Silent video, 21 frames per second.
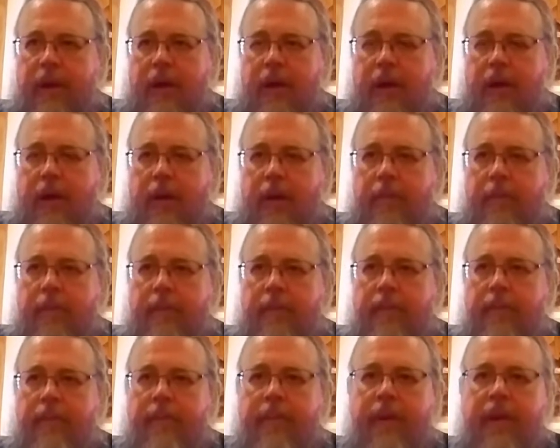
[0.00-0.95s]
Um,
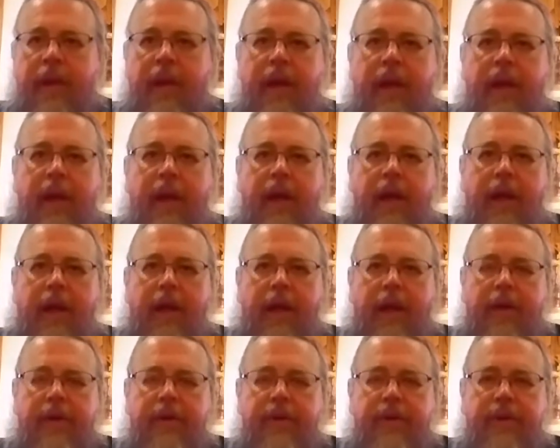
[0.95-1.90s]

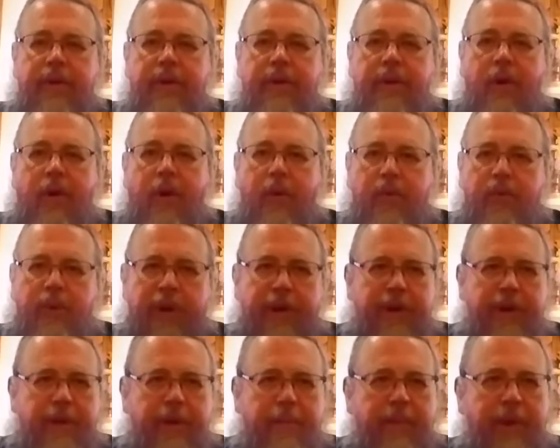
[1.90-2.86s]
and
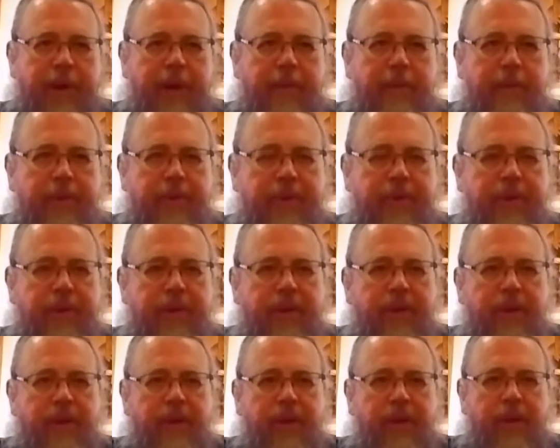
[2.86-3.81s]
already the papacy,
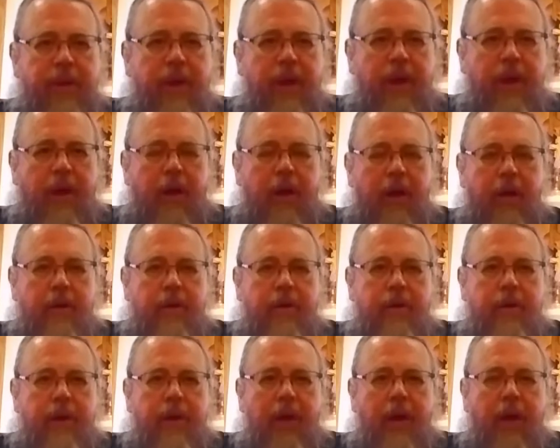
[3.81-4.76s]
uh,
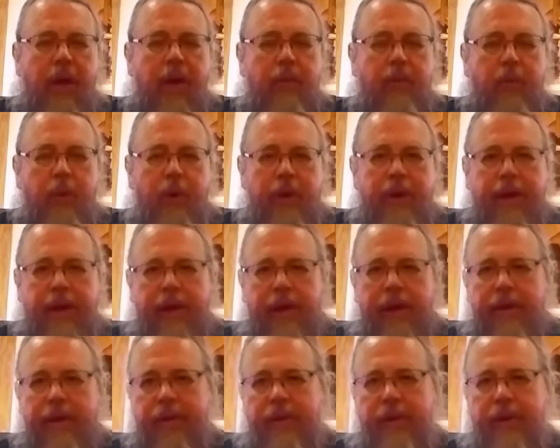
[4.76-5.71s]
on one
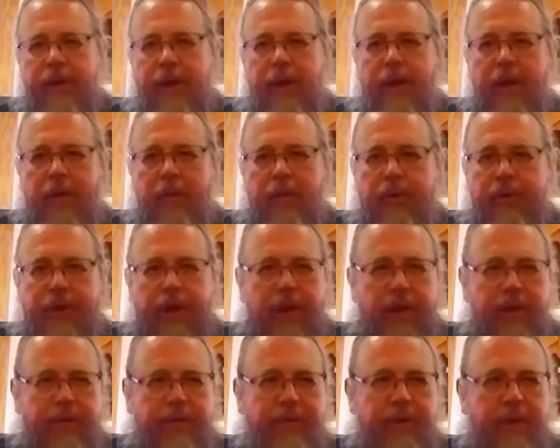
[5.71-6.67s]
hand, was kind of